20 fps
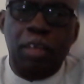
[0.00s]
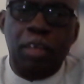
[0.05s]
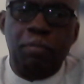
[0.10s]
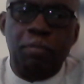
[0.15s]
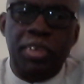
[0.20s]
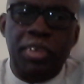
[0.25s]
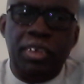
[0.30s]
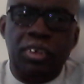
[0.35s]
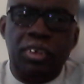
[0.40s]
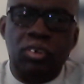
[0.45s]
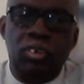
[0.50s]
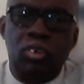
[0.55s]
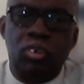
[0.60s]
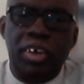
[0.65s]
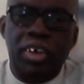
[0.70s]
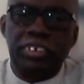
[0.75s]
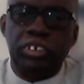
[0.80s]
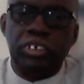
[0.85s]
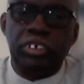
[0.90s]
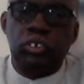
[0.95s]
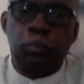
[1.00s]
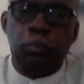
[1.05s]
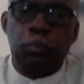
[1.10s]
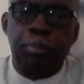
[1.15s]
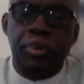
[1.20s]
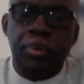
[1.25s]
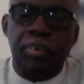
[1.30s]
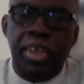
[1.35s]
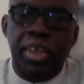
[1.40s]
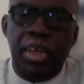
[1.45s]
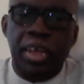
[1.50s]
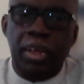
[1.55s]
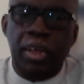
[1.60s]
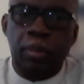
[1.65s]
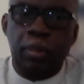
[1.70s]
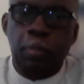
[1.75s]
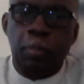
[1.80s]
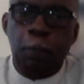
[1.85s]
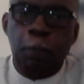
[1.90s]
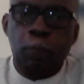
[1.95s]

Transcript: Army, you know, has a superior